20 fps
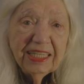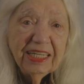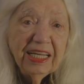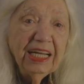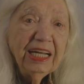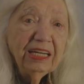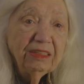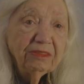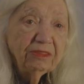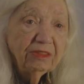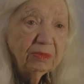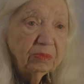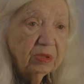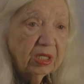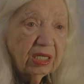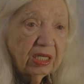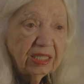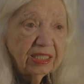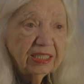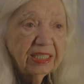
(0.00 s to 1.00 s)

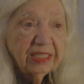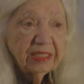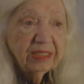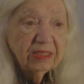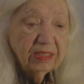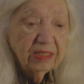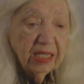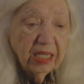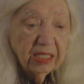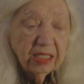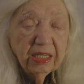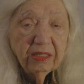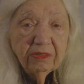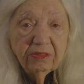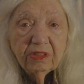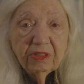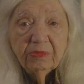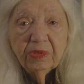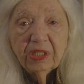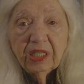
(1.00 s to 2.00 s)
Everybody. I tell
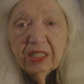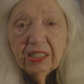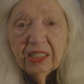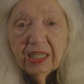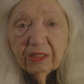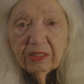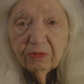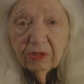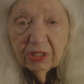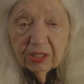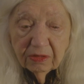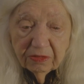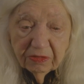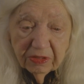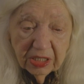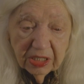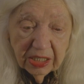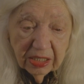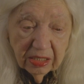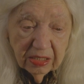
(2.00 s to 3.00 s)
everybody how
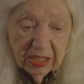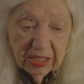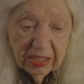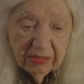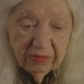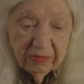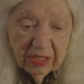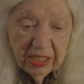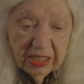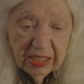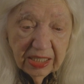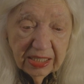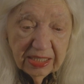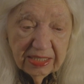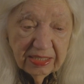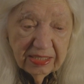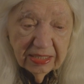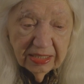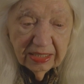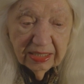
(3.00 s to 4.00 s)
wonderful LTV
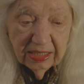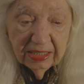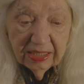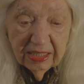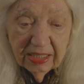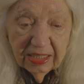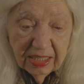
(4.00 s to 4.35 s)
is, and